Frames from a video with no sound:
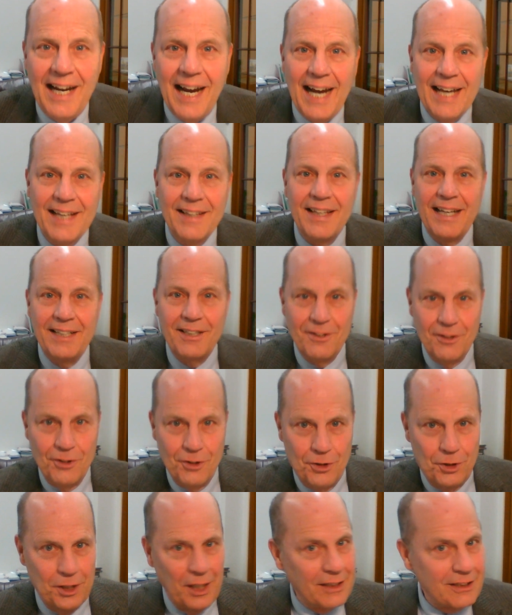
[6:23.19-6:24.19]
and they
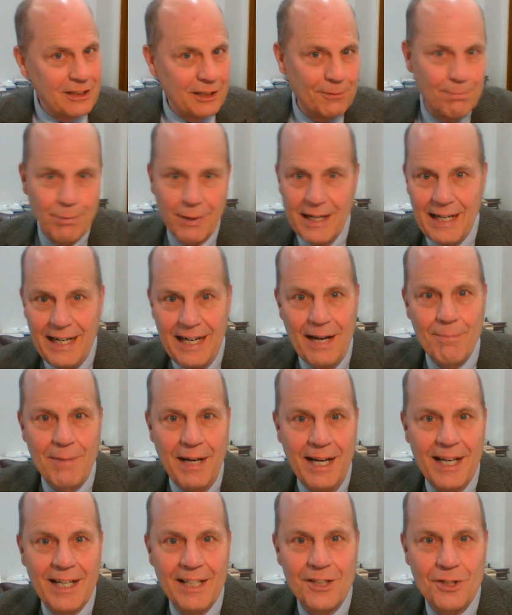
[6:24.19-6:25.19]
just bring him
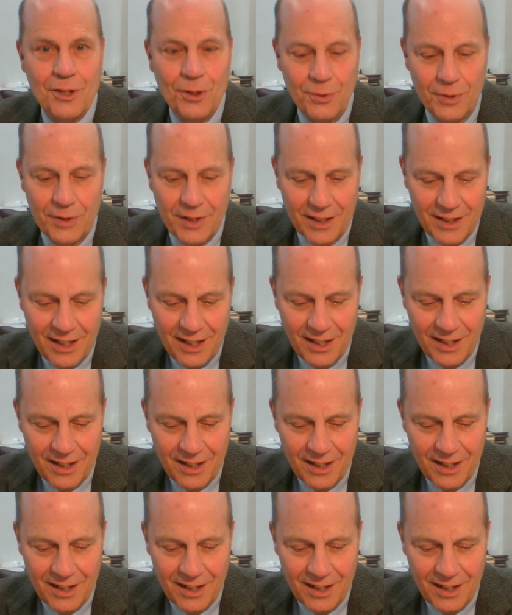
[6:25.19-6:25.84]
into the,